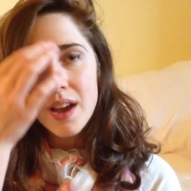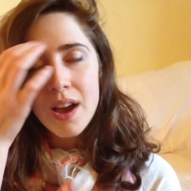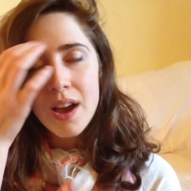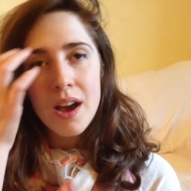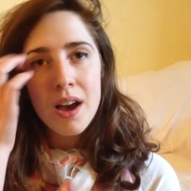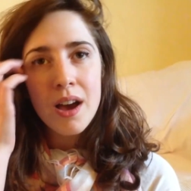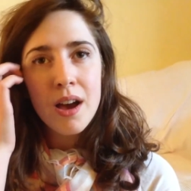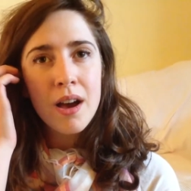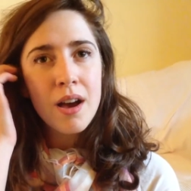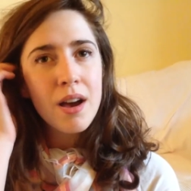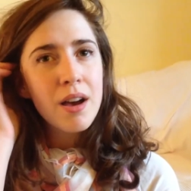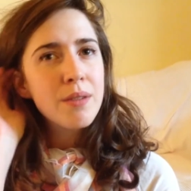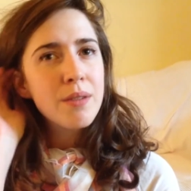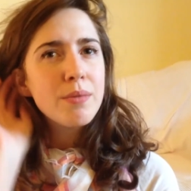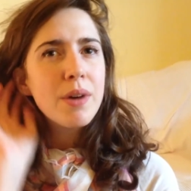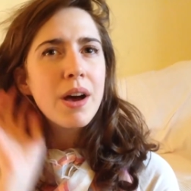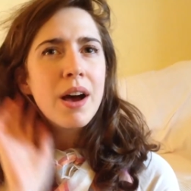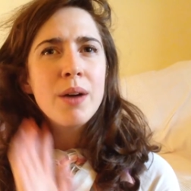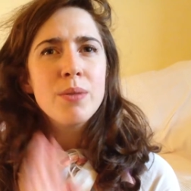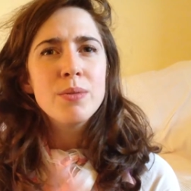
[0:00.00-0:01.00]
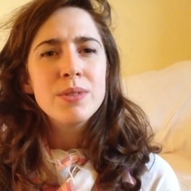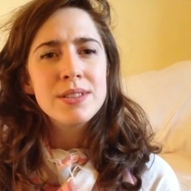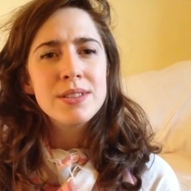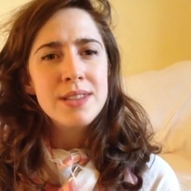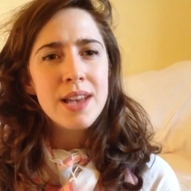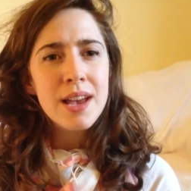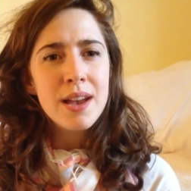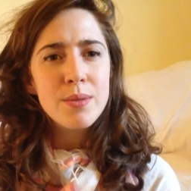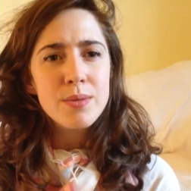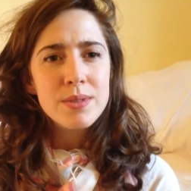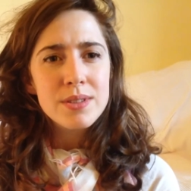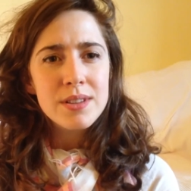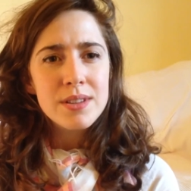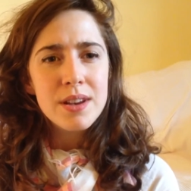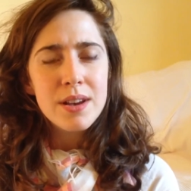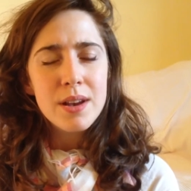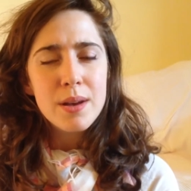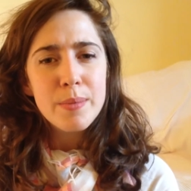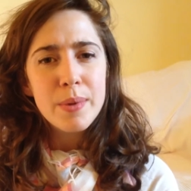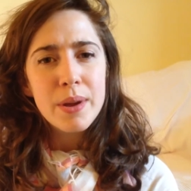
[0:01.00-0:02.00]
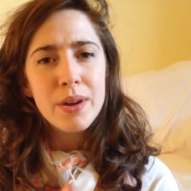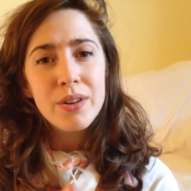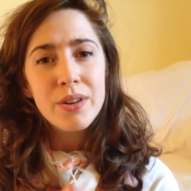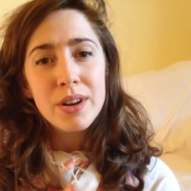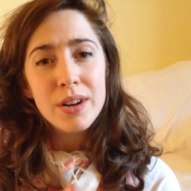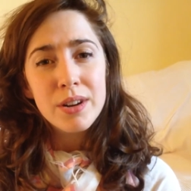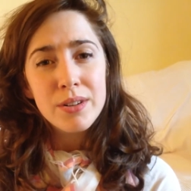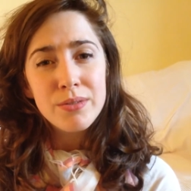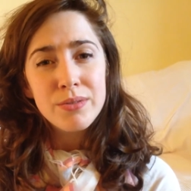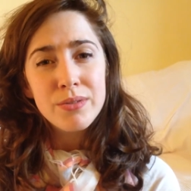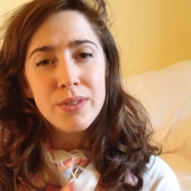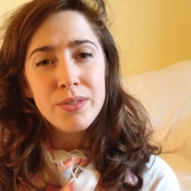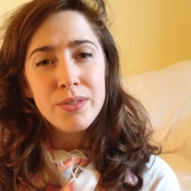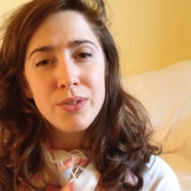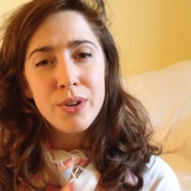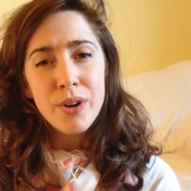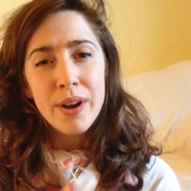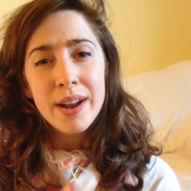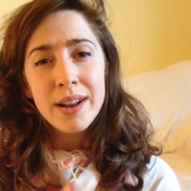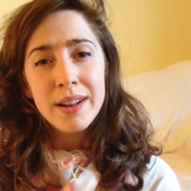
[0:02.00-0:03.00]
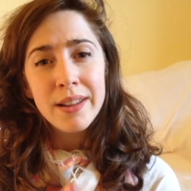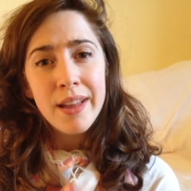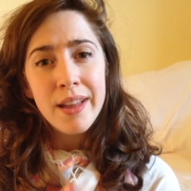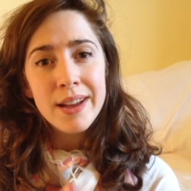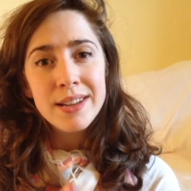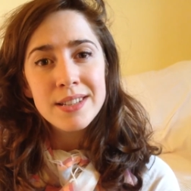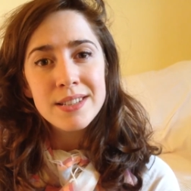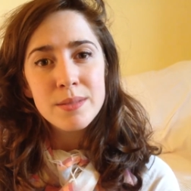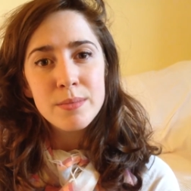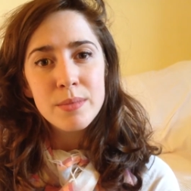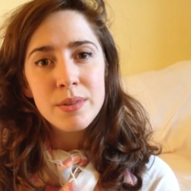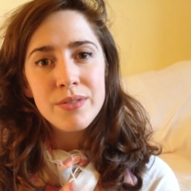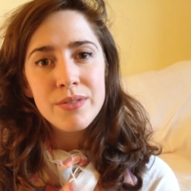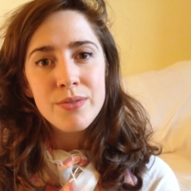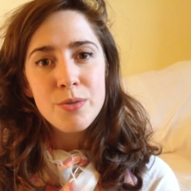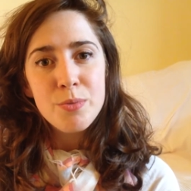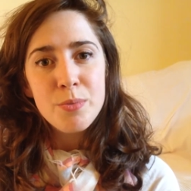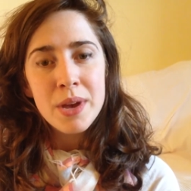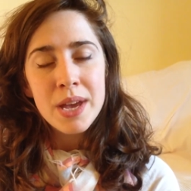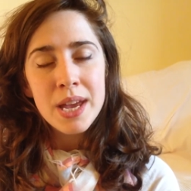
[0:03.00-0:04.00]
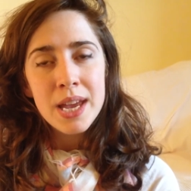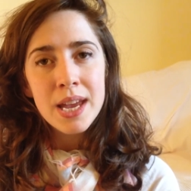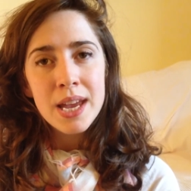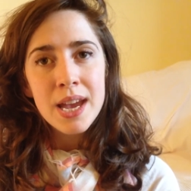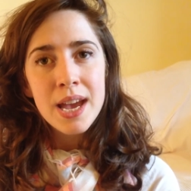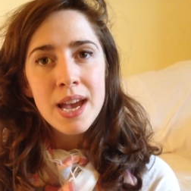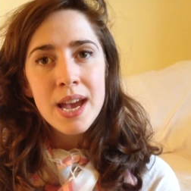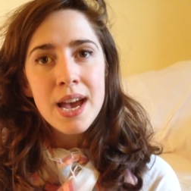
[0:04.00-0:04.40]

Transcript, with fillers: Uh, I would say it was a, period of, of great enlightenment for me,